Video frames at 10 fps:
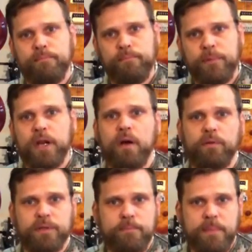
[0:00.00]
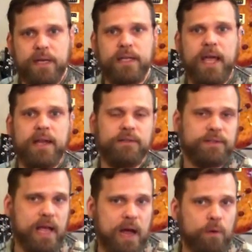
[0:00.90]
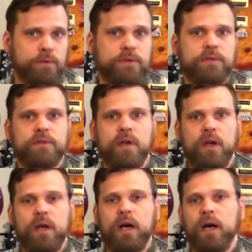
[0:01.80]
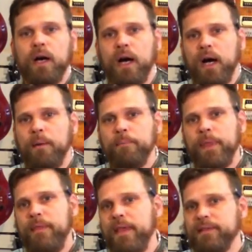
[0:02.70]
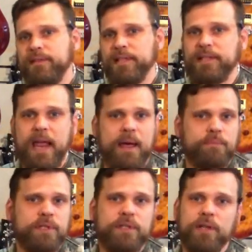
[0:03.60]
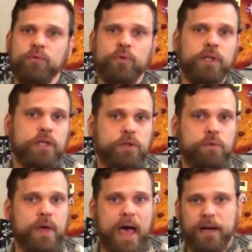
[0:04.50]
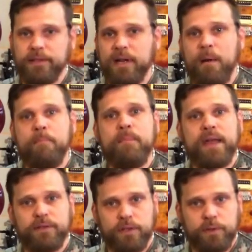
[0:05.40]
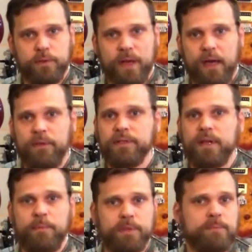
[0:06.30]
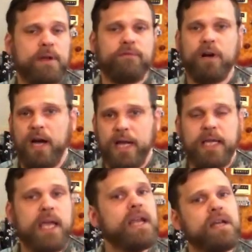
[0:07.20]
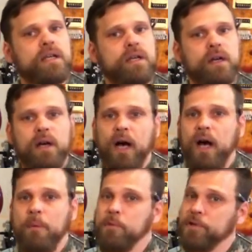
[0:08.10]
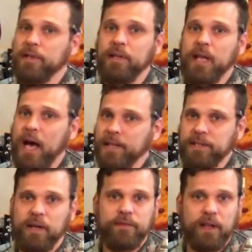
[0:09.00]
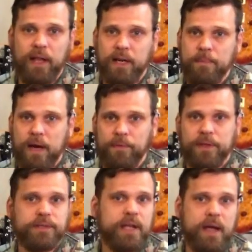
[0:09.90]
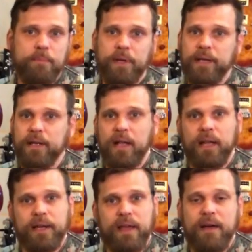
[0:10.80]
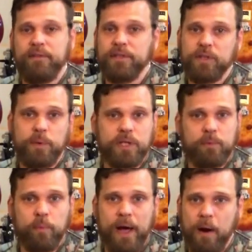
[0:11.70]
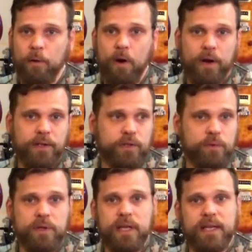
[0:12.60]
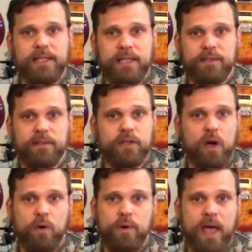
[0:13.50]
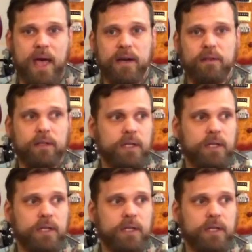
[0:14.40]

to mid-gain sounds. And this amp just doesn't really do that. It's not meant to do that. This amp is meant for high gain. But there's a lot of stuff I like about this amp. Like I like having the switchable power on it, so you can get decent tone at,